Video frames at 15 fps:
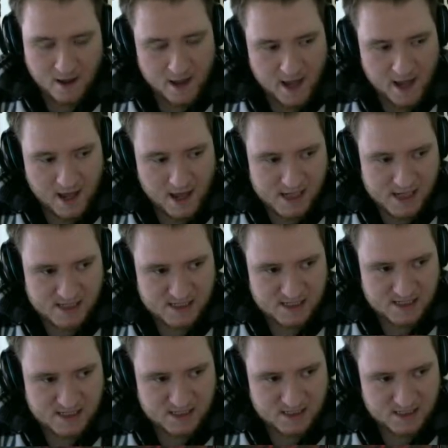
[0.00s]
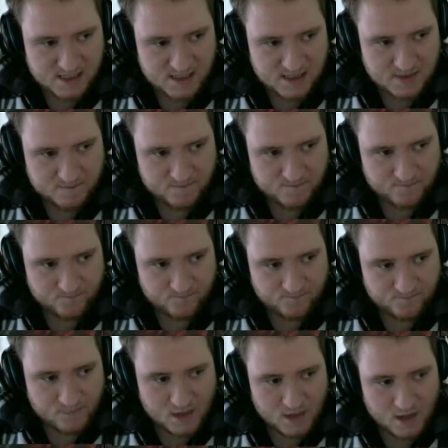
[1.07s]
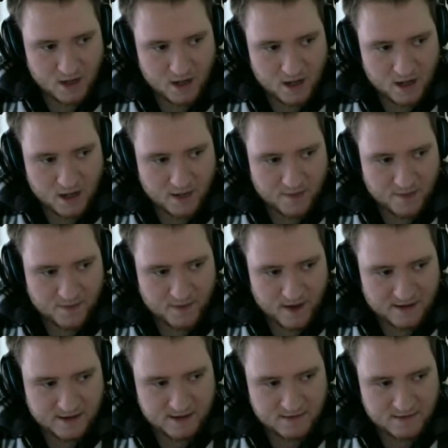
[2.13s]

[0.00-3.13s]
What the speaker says: it's then